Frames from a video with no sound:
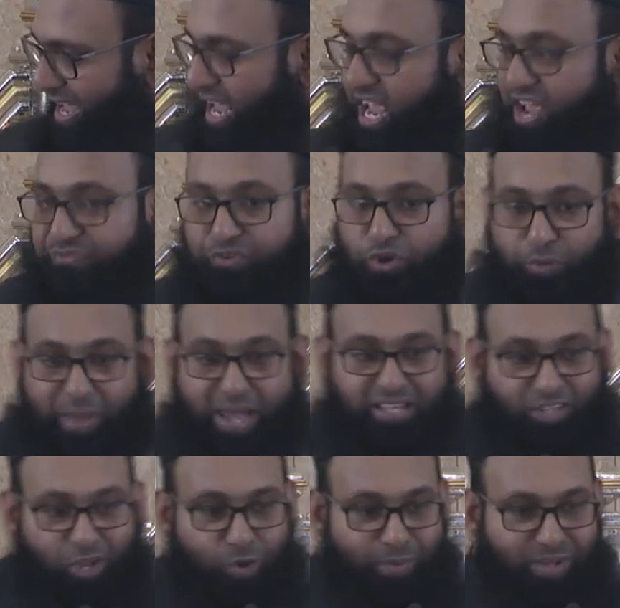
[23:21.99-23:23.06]
If you
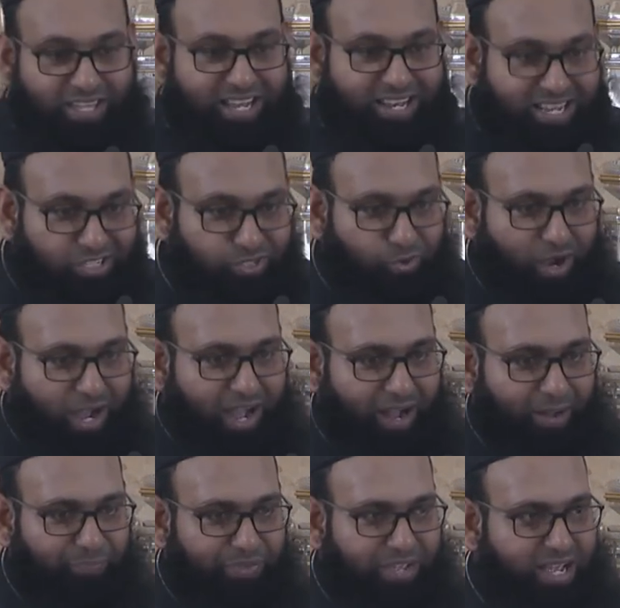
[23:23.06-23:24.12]
make tawbah and nasuha,